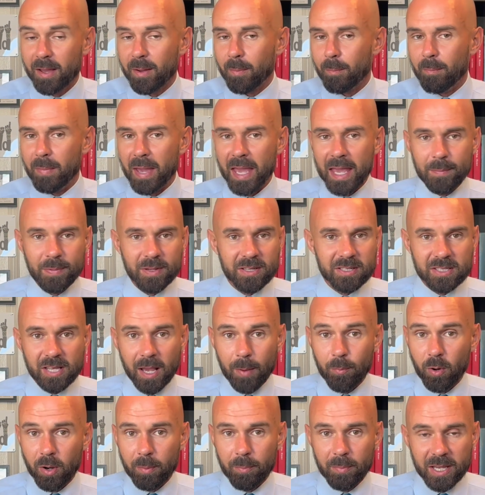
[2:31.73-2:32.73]
Maybe
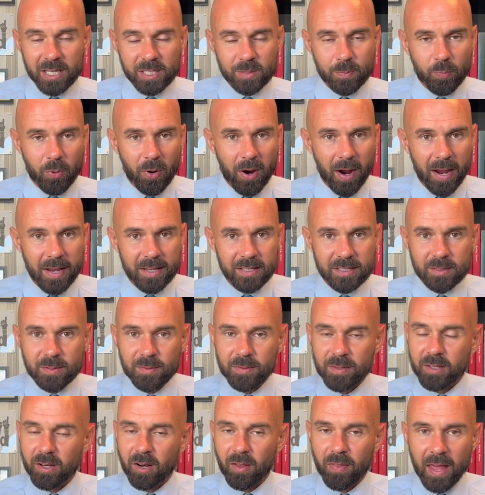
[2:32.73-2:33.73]
some were mispriced.
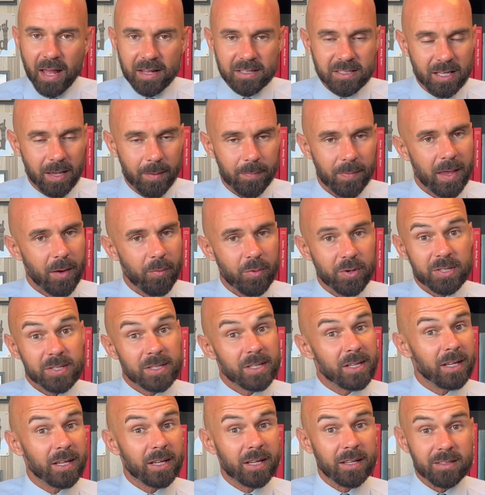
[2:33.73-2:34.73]
That's something that we're
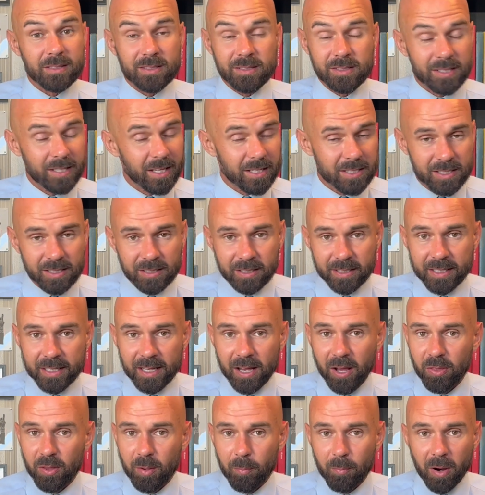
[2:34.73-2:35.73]
seeing consistently
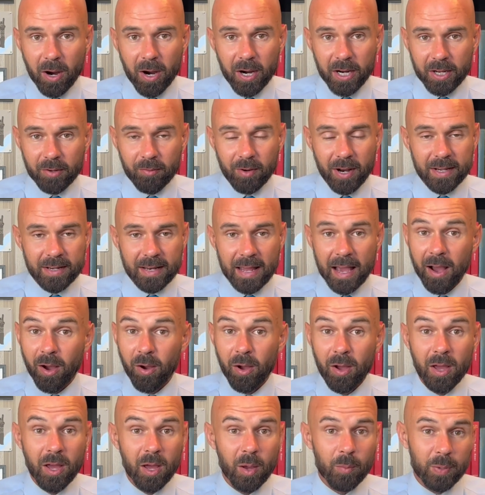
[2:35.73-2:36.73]
out in the market right
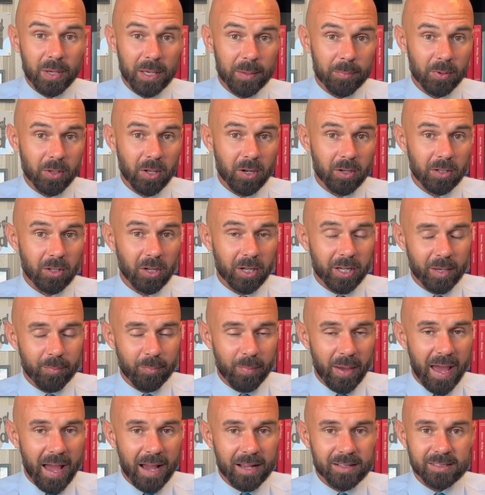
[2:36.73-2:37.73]
now. People are looking
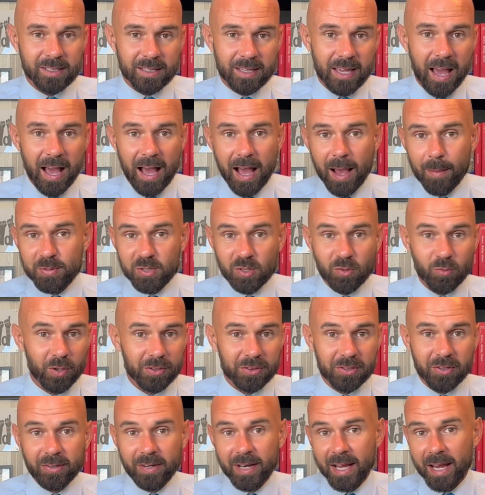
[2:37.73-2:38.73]
back to comps of what
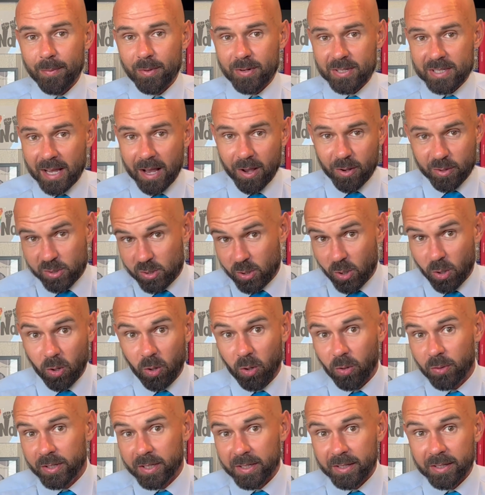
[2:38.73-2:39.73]
their neighbor's house
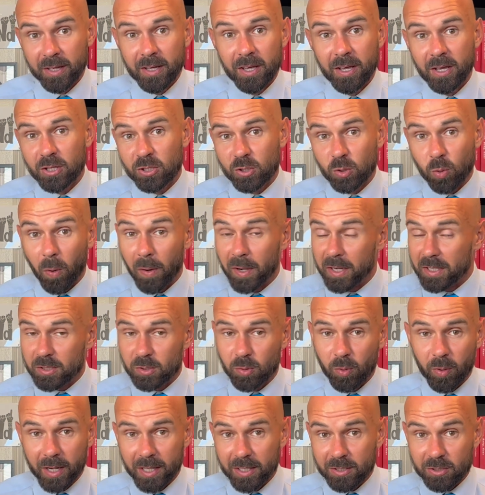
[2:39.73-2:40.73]
sold in
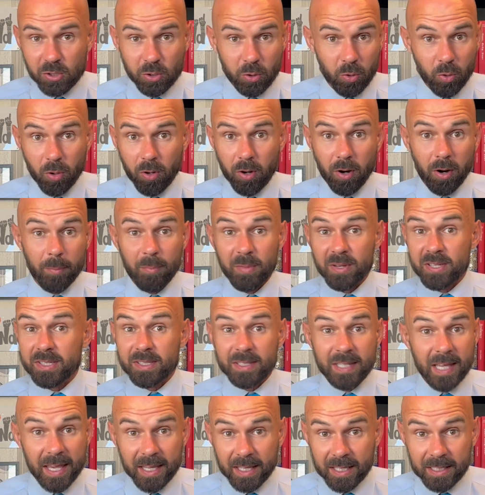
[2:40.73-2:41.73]
2022 or
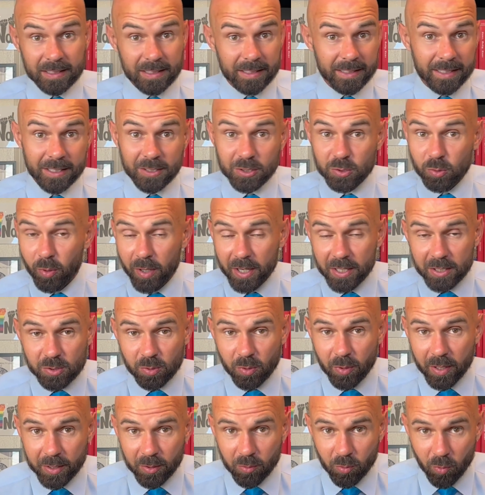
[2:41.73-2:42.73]
mistakenly in
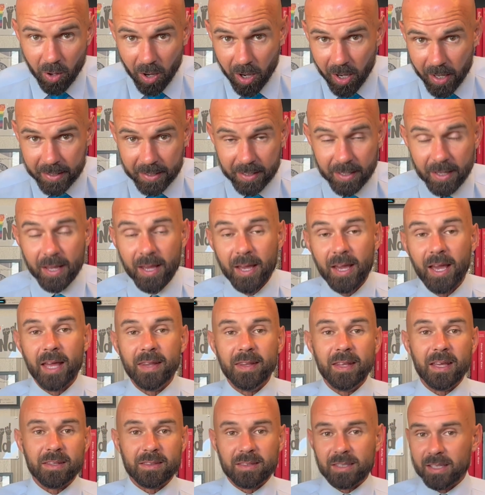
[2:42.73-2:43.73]
2021,
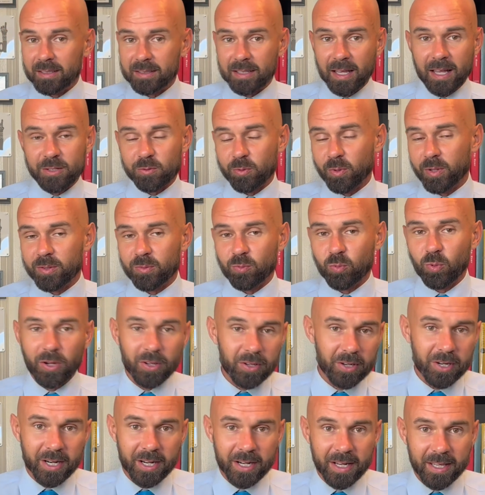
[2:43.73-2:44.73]
and they think that's what
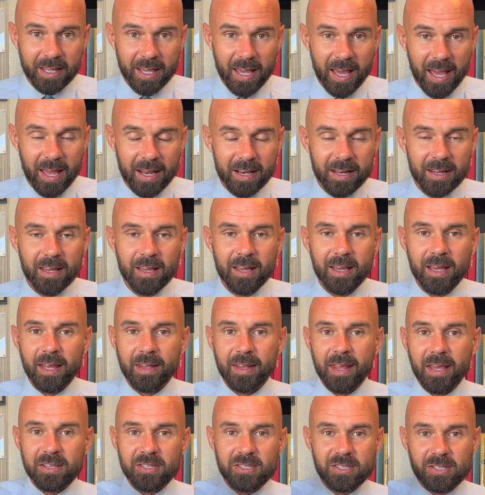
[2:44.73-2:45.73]
they're going to get,
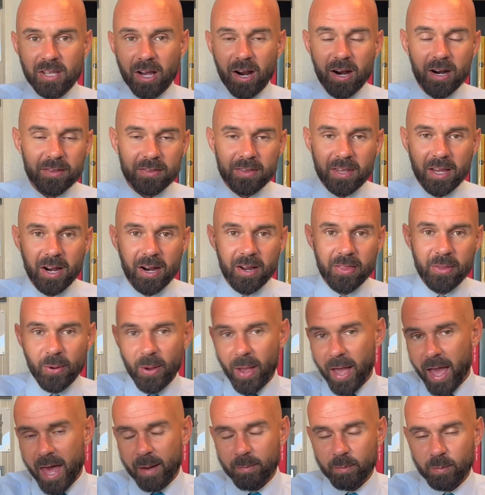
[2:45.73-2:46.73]
and they start there. They're
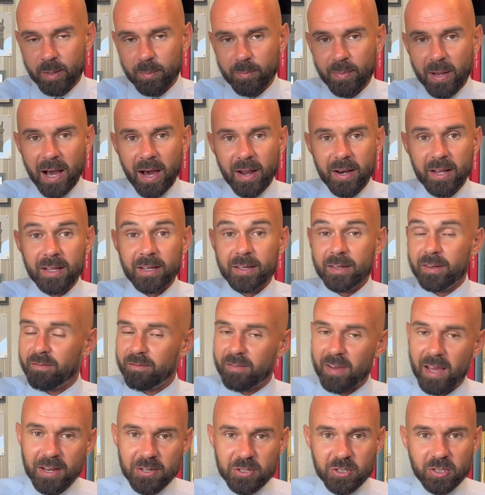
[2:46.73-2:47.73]
adamant about it, and
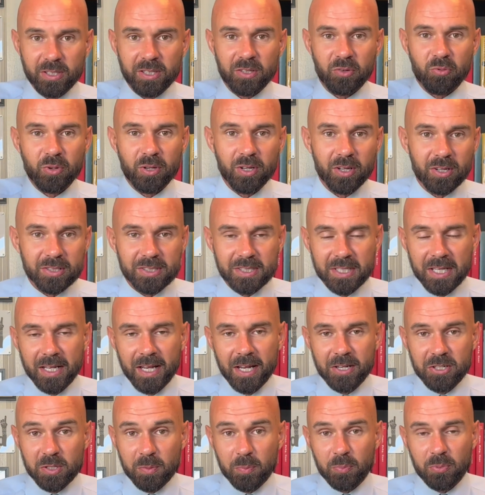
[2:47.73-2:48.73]
eventually the real estate
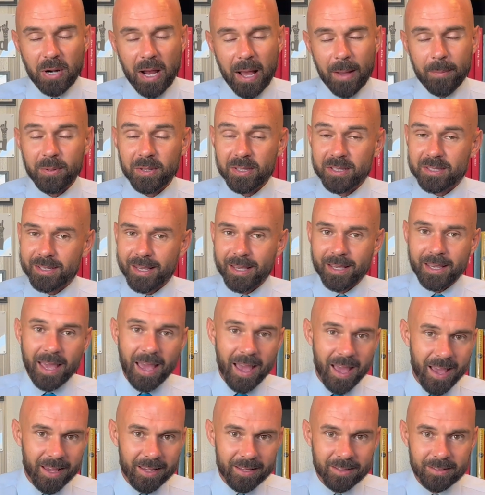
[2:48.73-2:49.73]
agent probably is like,
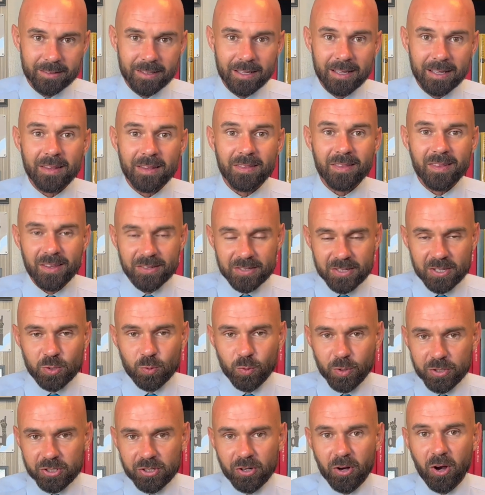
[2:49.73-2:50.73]
hey, this is
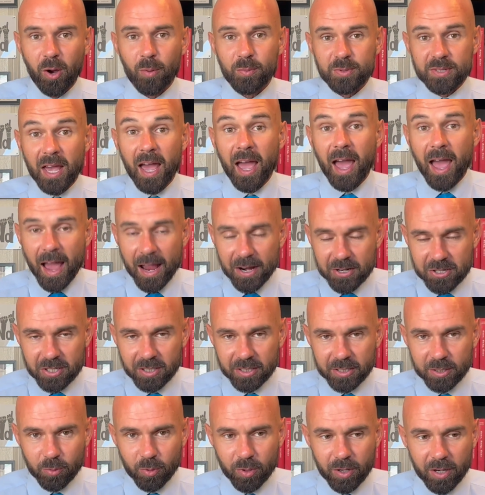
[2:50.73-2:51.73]
what your home's
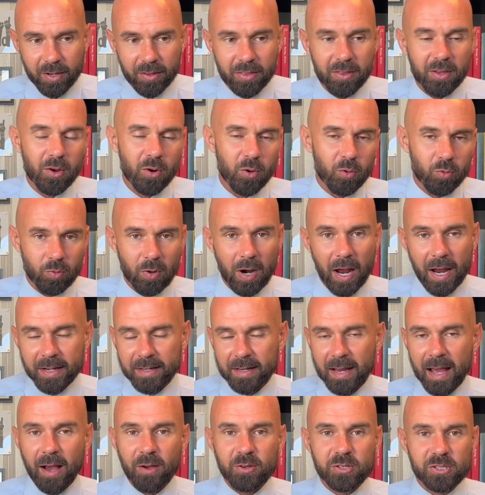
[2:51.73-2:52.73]
actually worth right
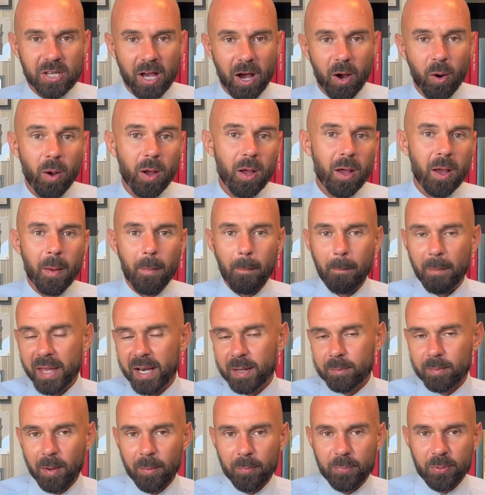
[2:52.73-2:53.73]
now. So
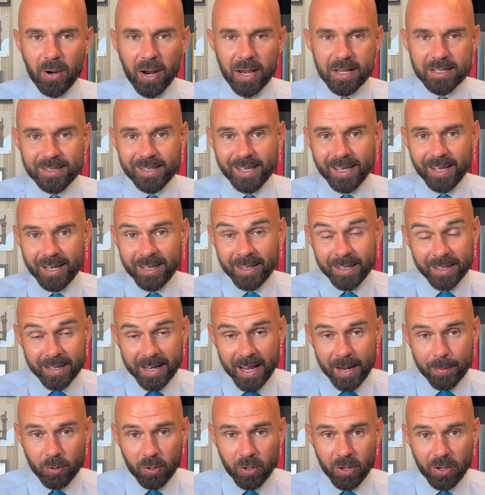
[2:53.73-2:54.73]
minimum price to get in the
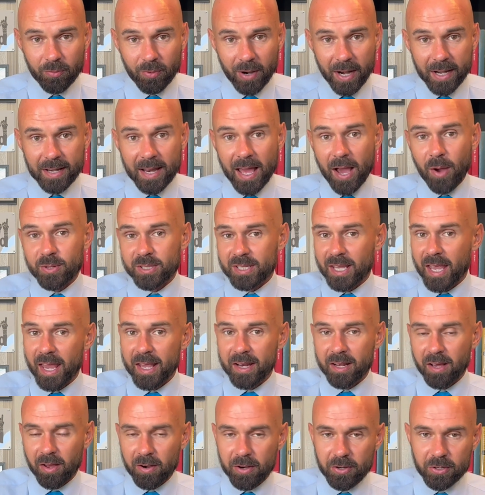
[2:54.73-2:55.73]
neighborhood right now is
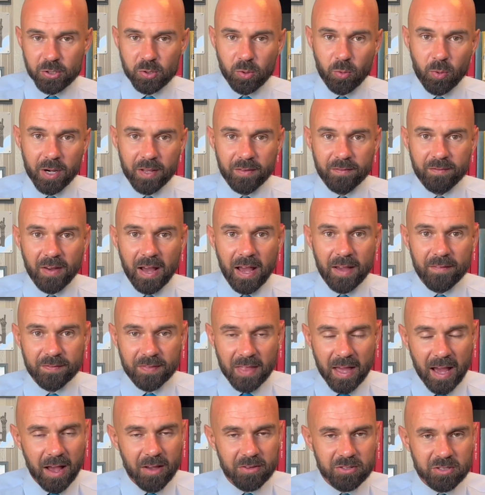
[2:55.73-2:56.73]

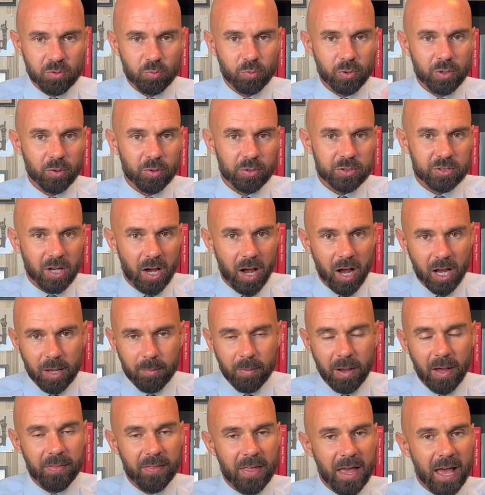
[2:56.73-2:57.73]
$825,000. We will talk
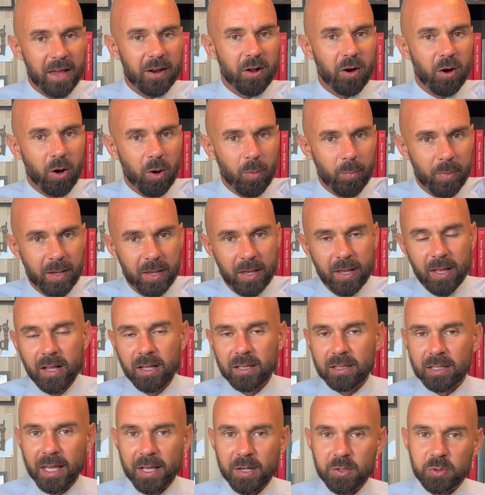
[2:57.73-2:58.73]
about that home
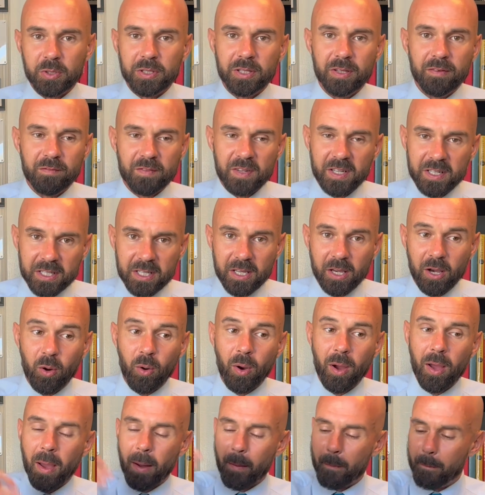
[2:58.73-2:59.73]
later in the video.
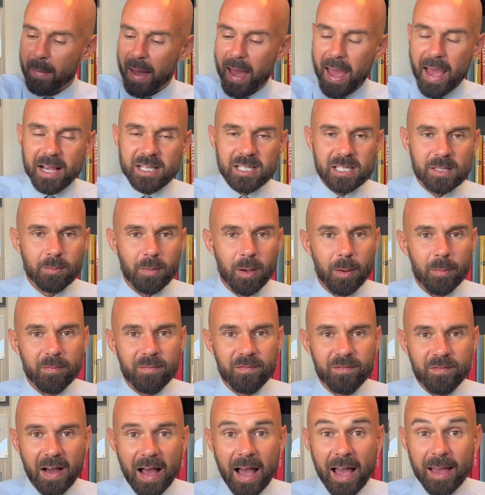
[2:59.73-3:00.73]
Maximum
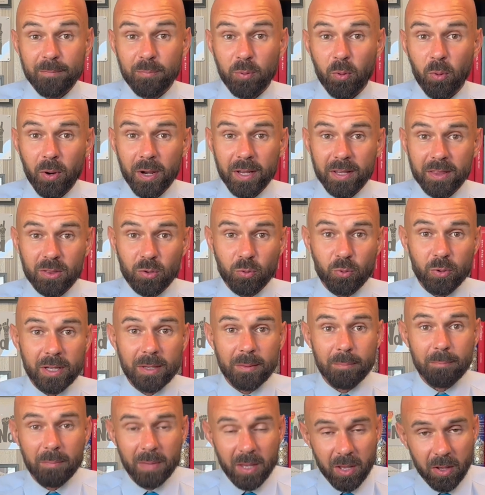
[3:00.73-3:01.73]

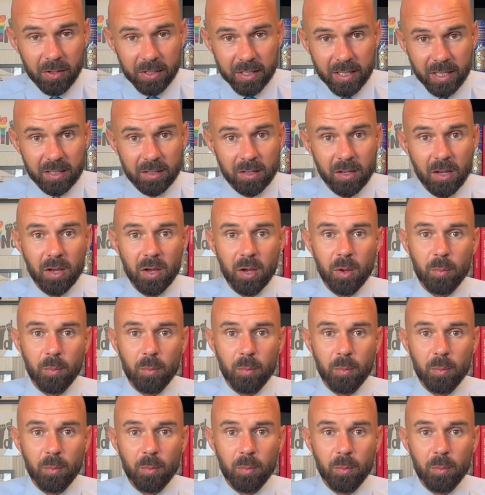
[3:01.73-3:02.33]
$5.3 million.